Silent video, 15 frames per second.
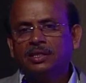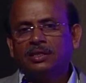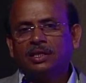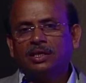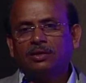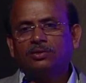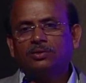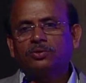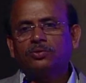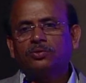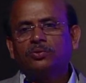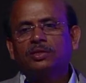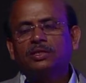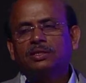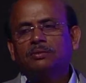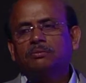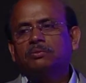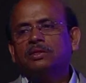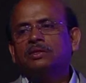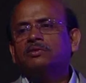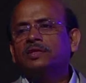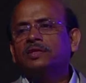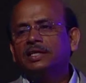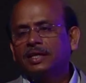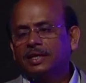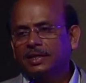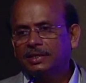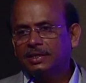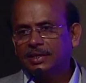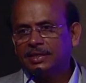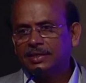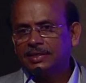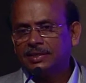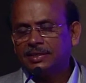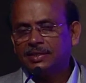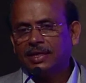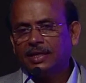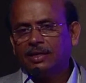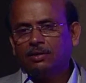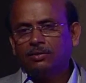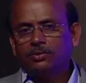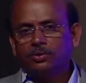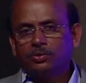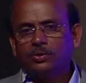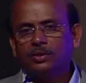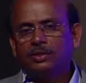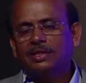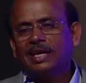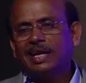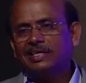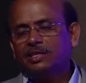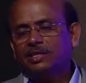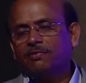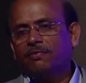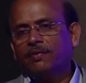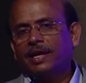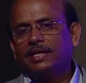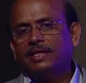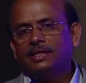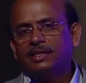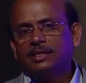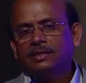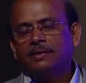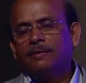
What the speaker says: then also doing some wind tunnel tests, and also doing the actual flight,